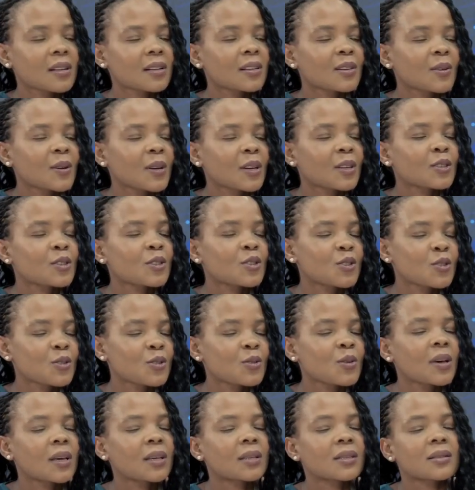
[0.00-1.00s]
going to do
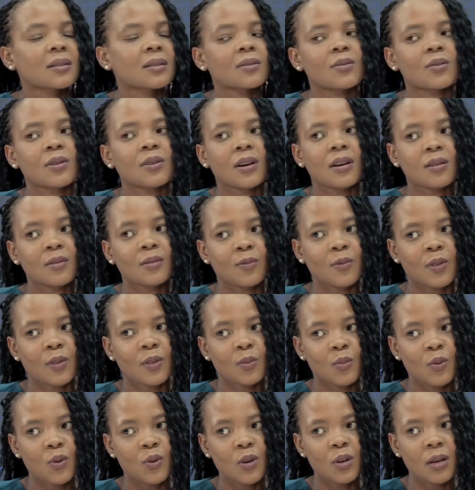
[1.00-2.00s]
is look out for the
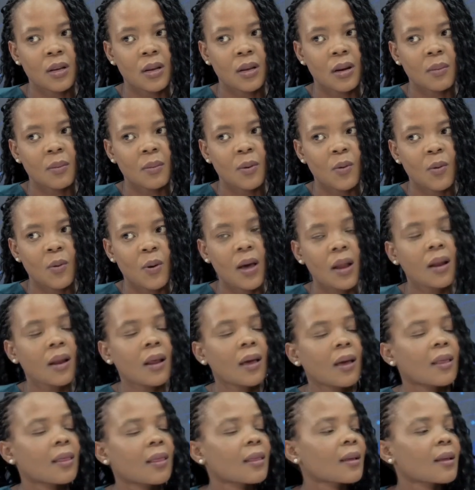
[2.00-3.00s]
book, number one,
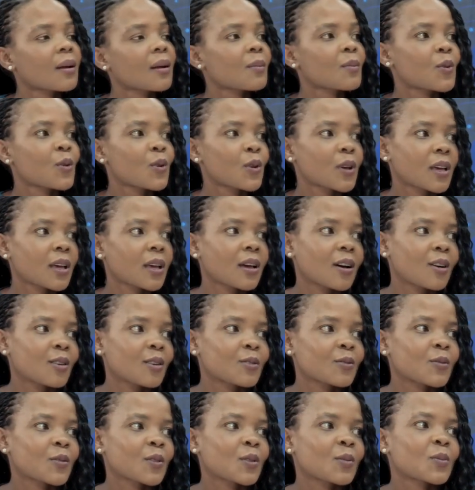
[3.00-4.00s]
and then I'm looking out
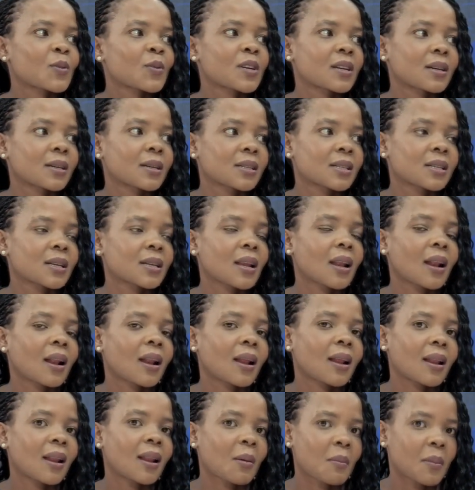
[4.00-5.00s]
for the production,
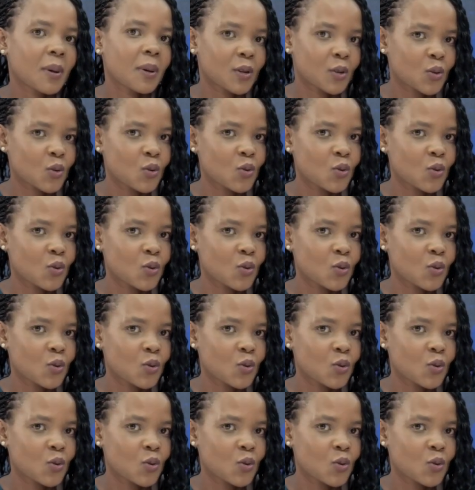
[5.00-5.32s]
number two.